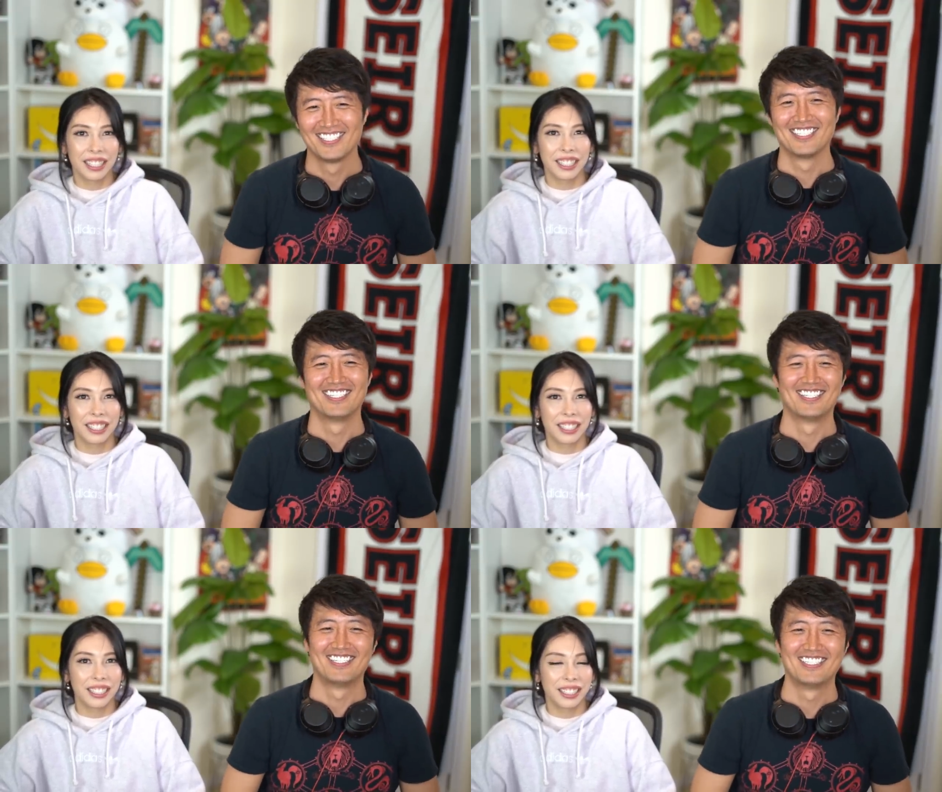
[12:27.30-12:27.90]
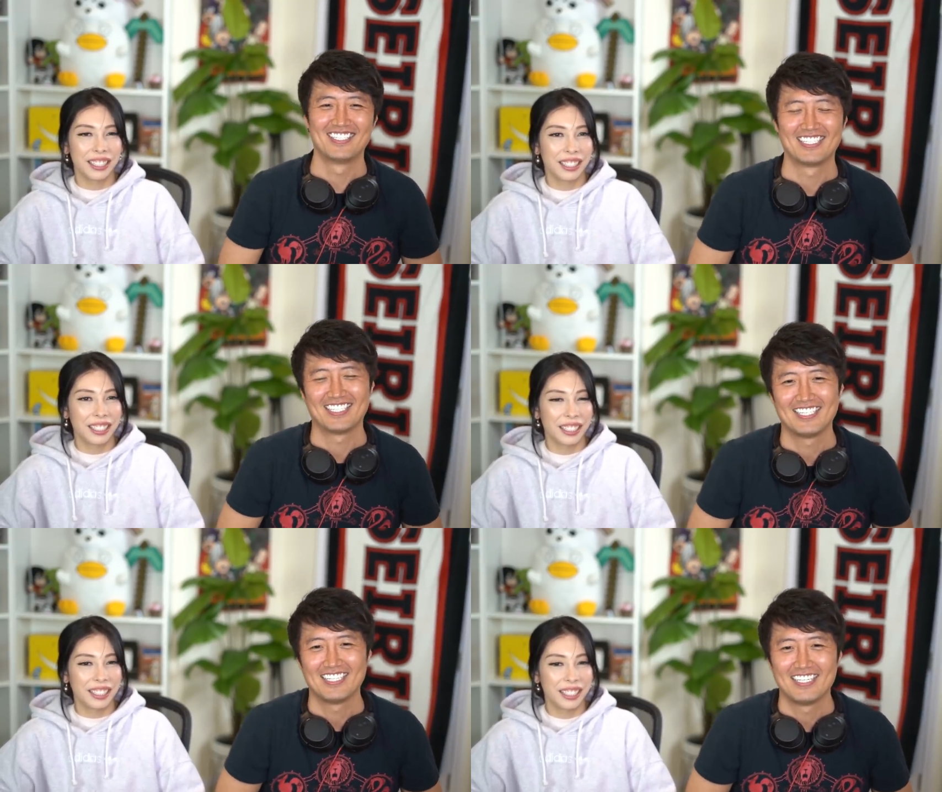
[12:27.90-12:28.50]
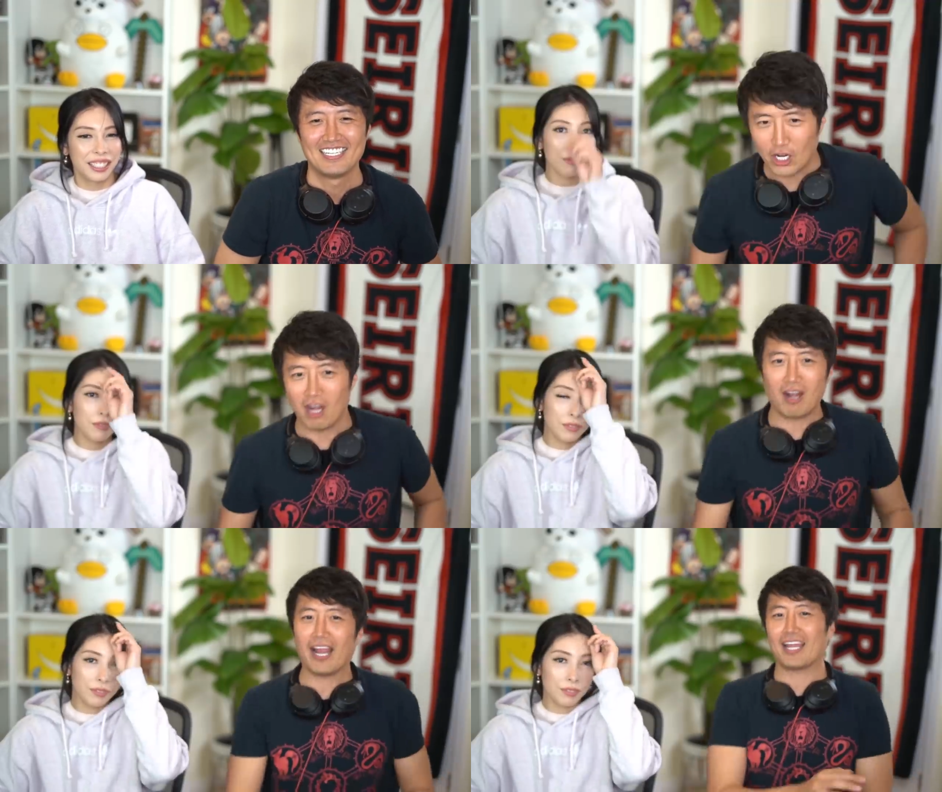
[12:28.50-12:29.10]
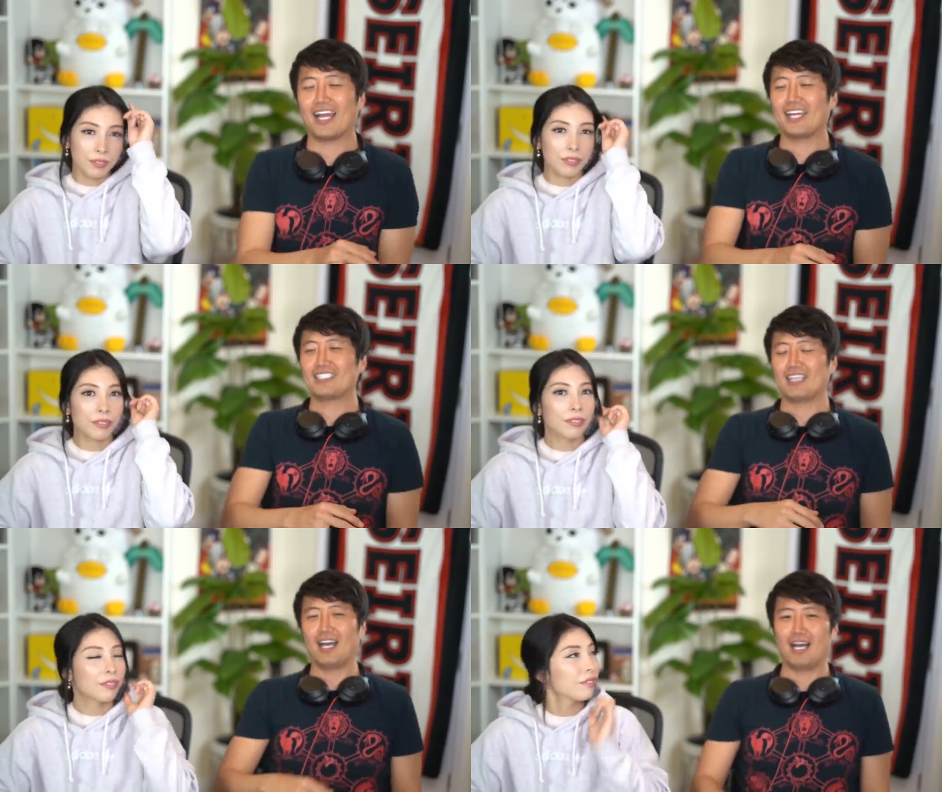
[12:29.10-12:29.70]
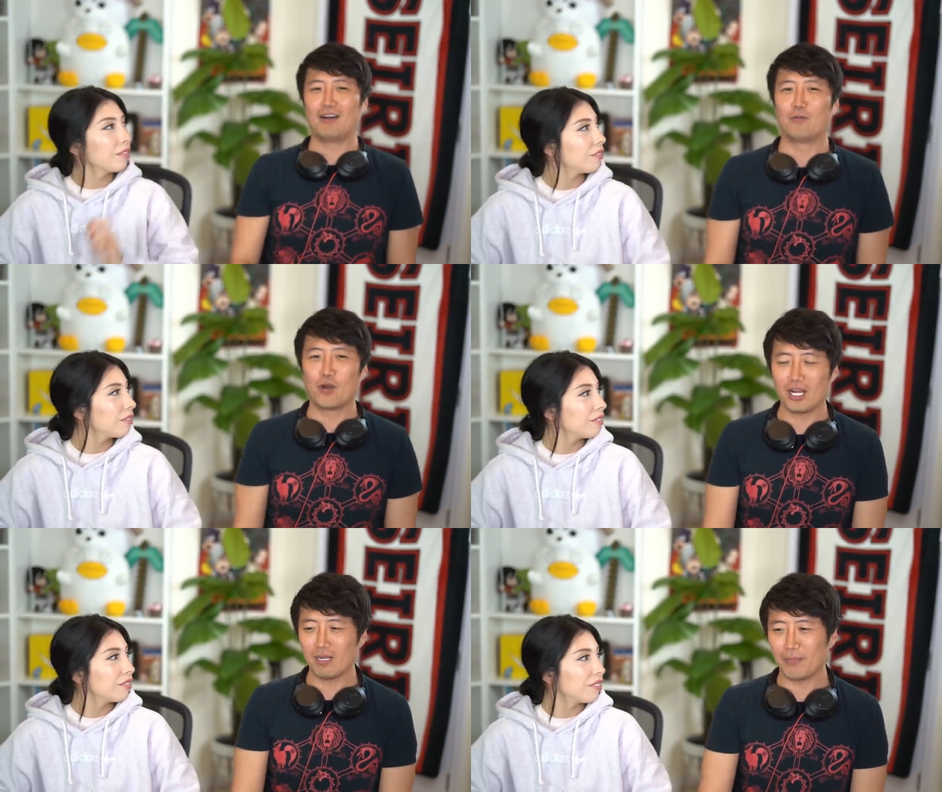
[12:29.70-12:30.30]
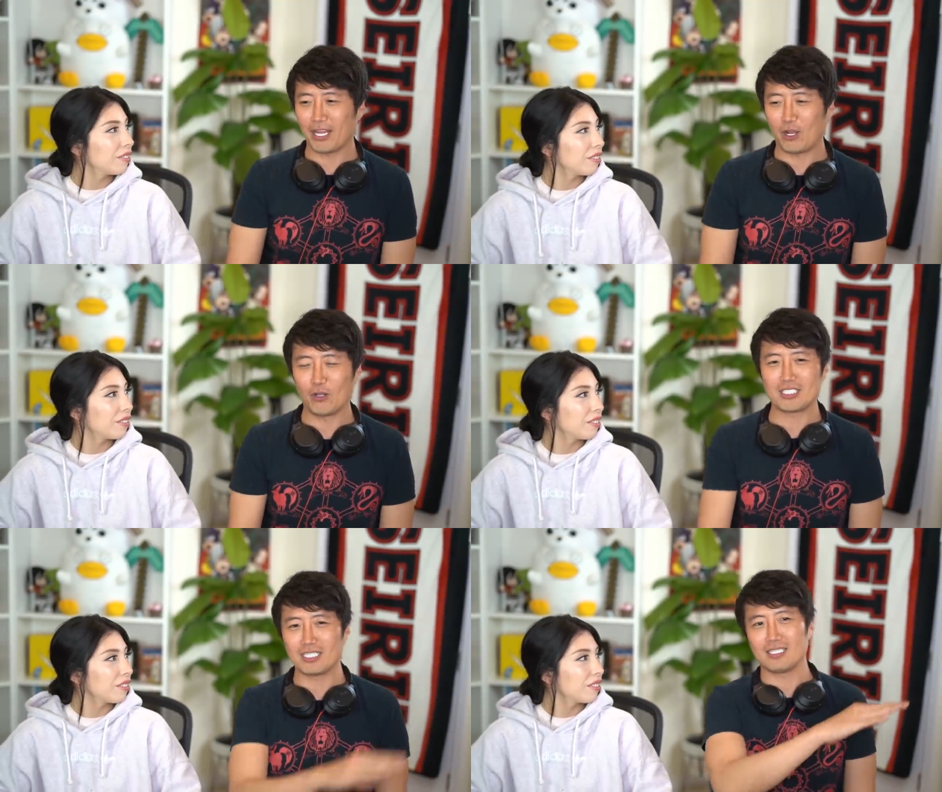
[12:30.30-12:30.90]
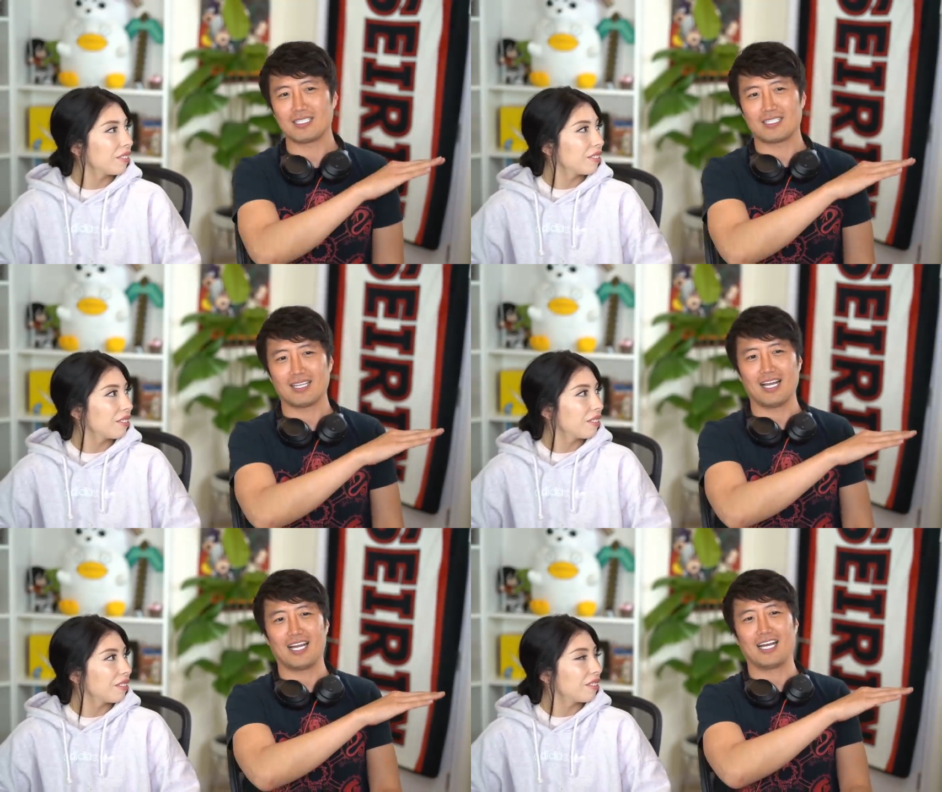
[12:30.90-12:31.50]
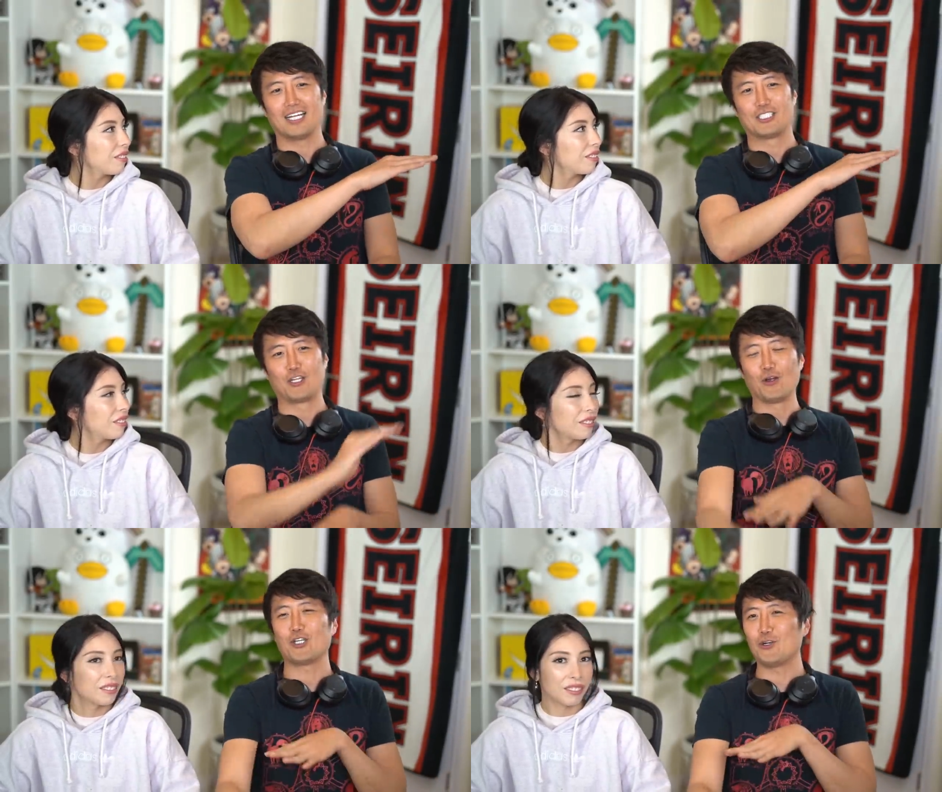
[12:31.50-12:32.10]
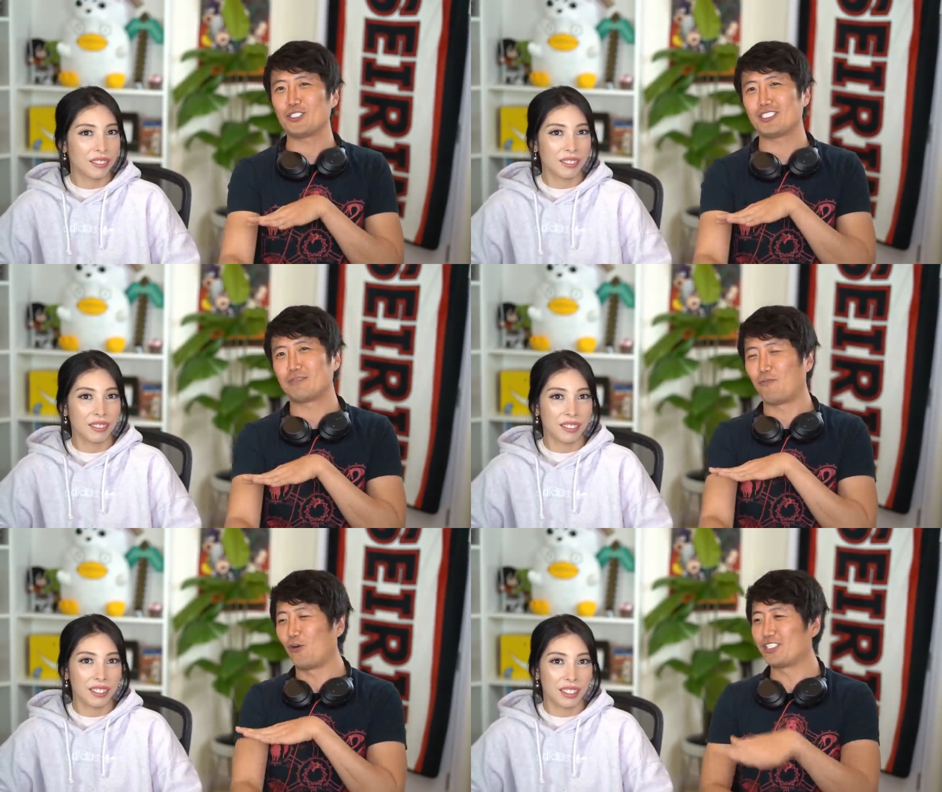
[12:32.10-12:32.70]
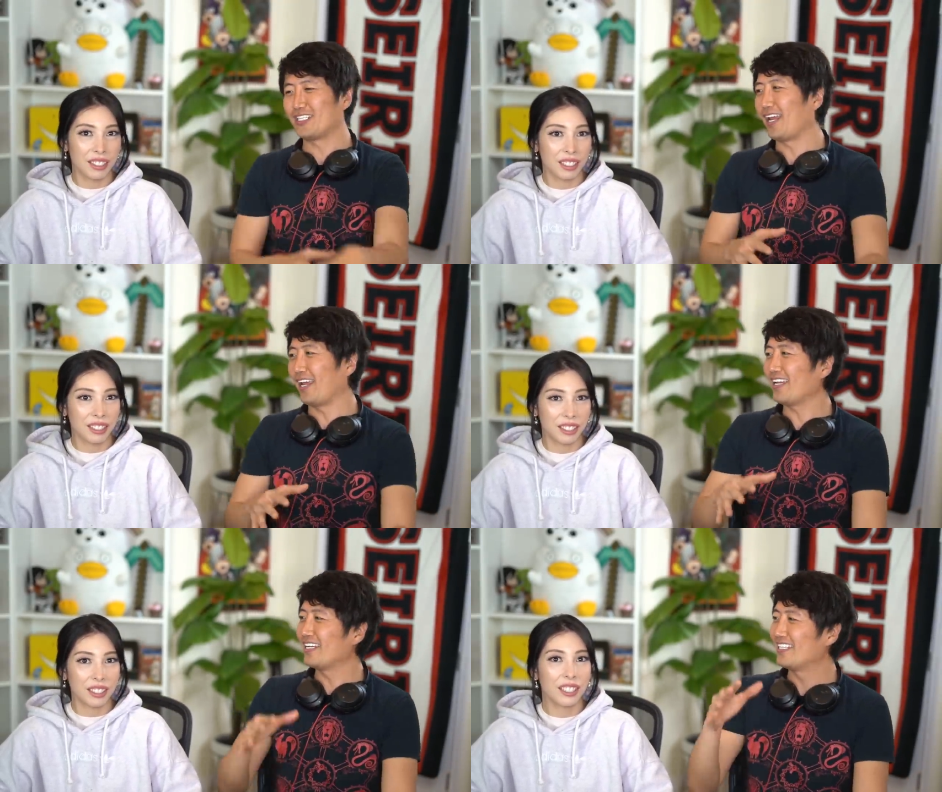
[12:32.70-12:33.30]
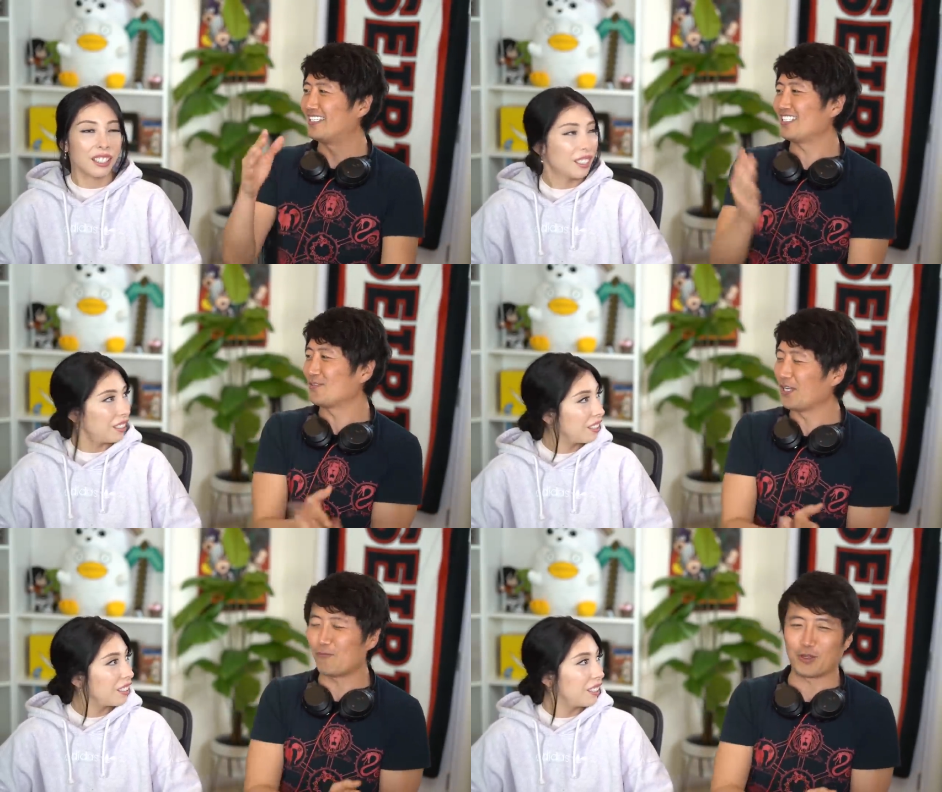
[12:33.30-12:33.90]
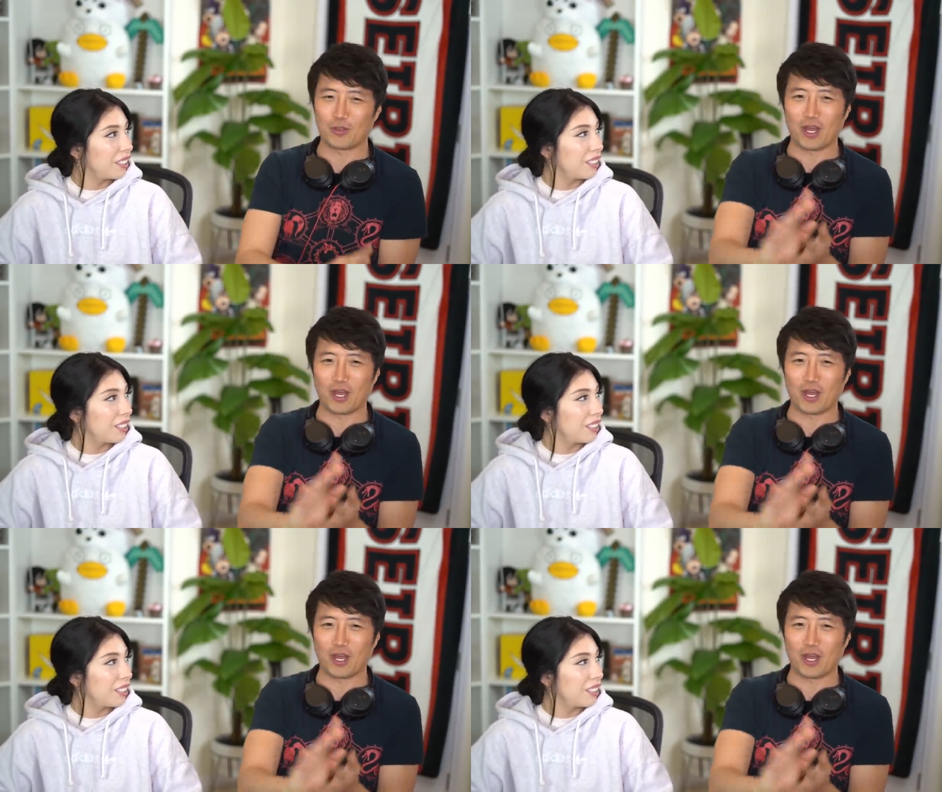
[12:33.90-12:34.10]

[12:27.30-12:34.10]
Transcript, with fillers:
Speaker 1: Uh, all right, guys. Uh, we're gonna be closing uh JoJo's for today this week with uh